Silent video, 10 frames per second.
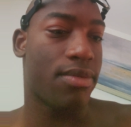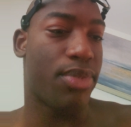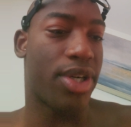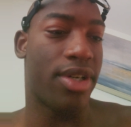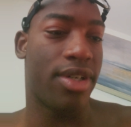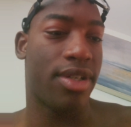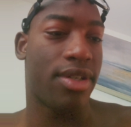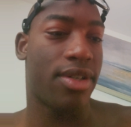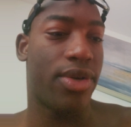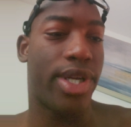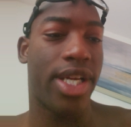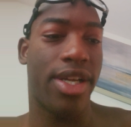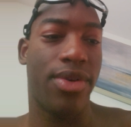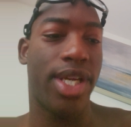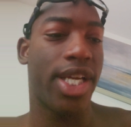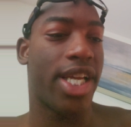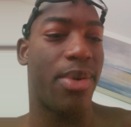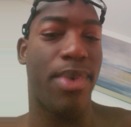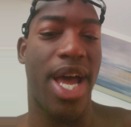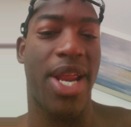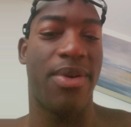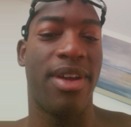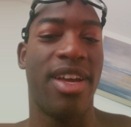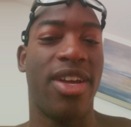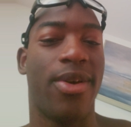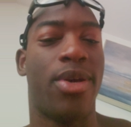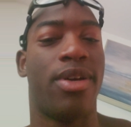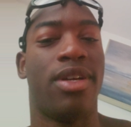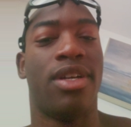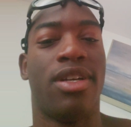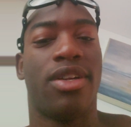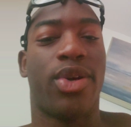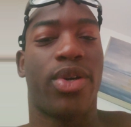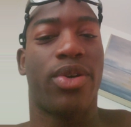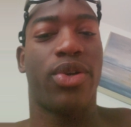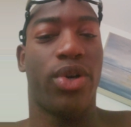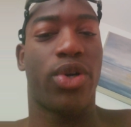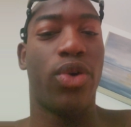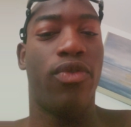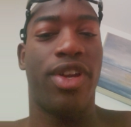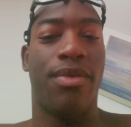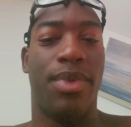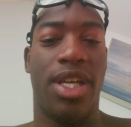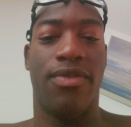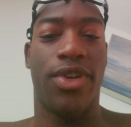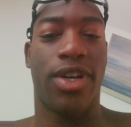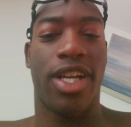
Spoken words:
But you can't get mad. You're goofy to me if you're